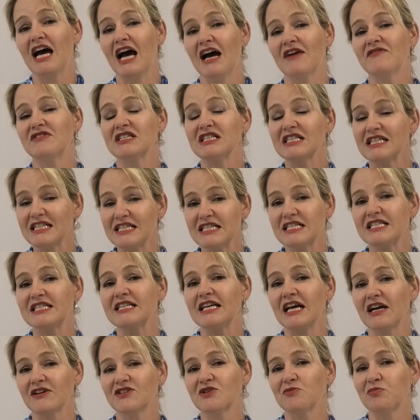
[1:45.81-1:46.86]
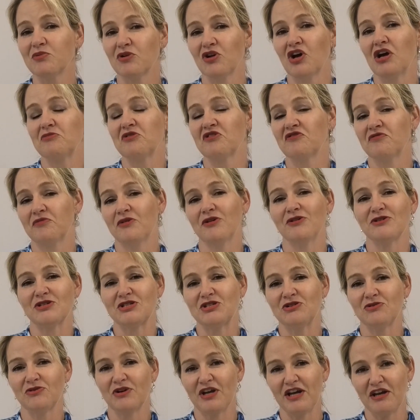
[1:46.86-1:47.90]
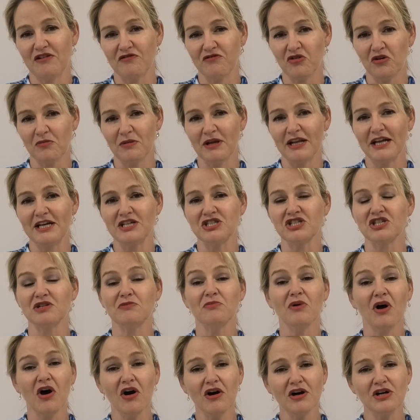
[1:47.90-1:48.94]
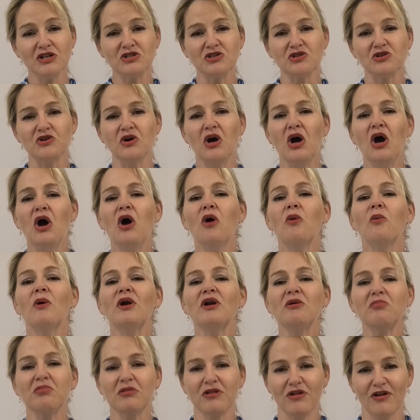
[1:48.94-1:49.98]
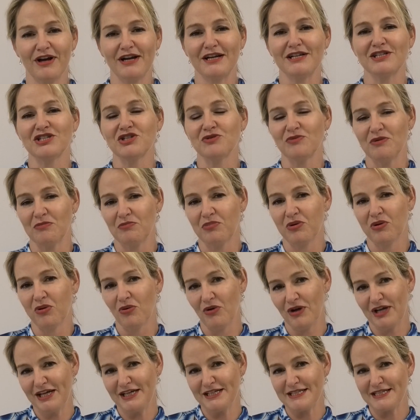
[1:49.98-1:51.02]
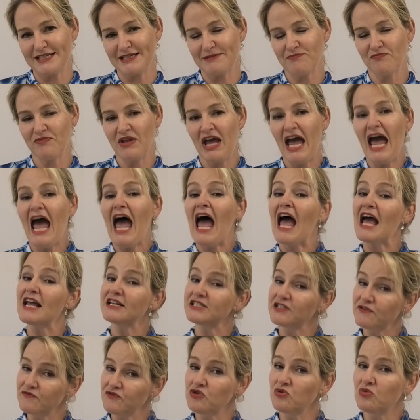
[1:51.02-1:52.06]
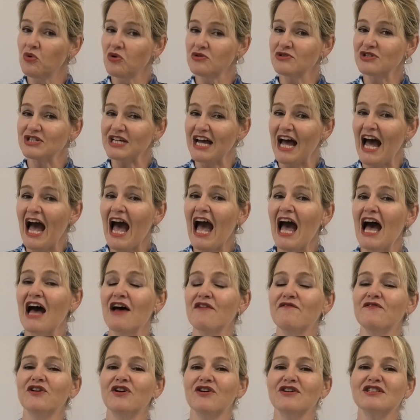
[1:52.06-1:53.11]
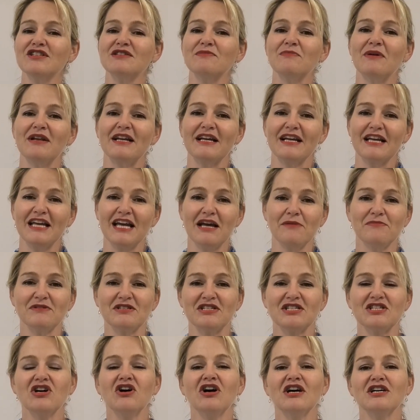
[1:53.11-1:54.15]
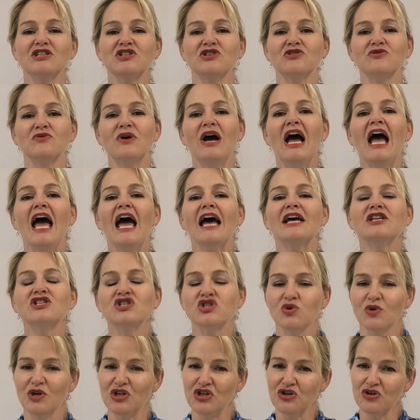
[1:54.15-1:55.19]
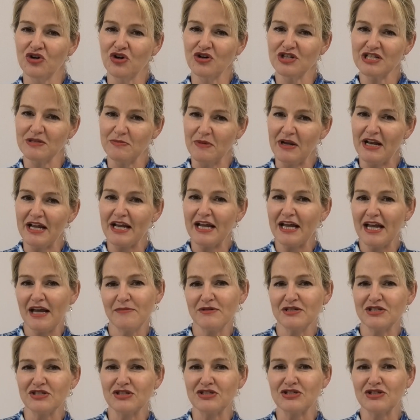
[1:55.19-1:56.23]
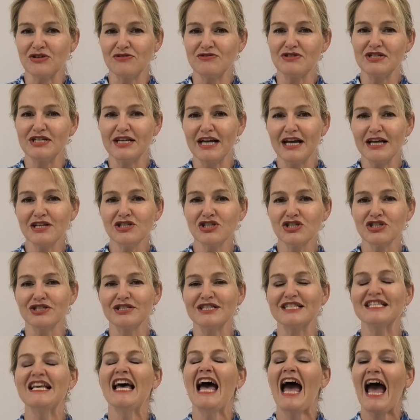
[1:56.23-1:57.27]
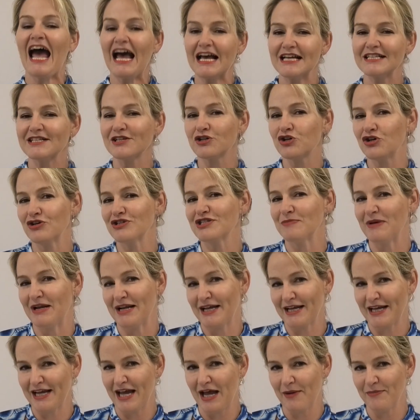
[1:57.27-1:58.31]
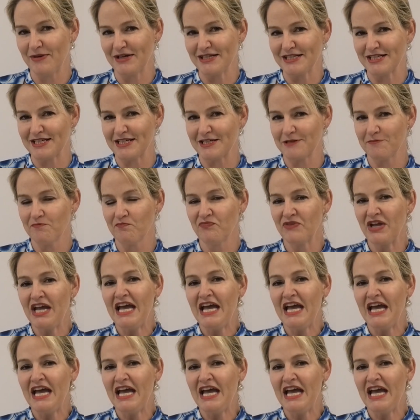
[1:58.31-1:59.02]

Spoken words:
to have at least our Diploma of Personal Care Formulation behind you when applying to employers. And if you want to have the cosmetic chemist title and join your cosmetic chemist associations as a cosmetic chemist.